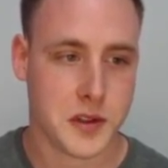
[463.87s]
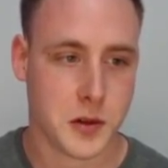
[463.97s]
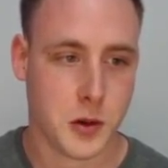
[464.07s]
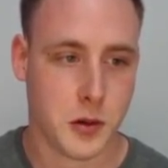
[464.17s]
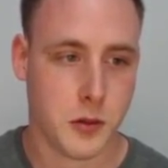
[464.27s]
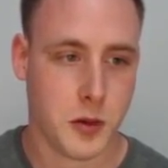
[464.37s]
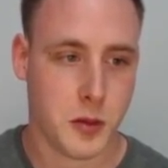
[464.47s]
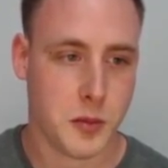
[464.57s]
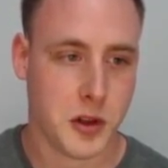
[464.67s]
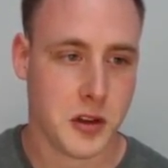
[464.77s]
So we've
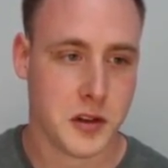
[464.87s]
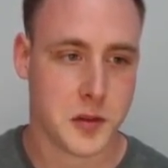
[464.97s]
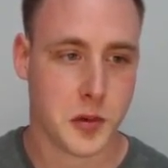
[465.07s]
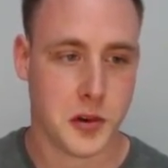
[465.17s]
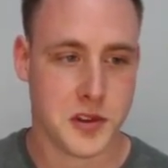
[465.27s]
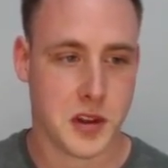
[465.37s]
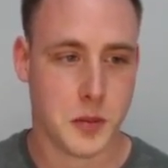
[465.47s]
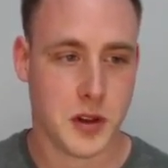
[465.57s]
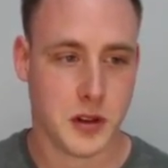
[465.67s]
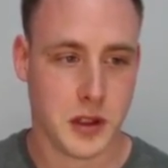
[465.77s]
been building those points
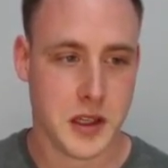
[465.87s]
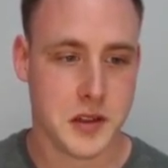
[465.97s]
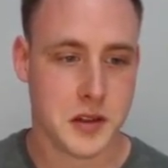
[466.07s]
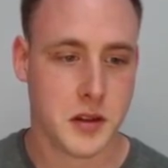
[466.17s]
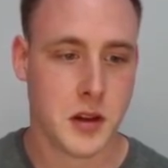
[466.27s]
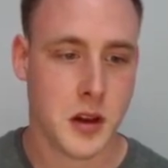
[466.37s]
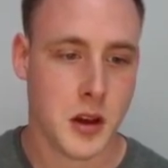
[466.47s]
up in a list.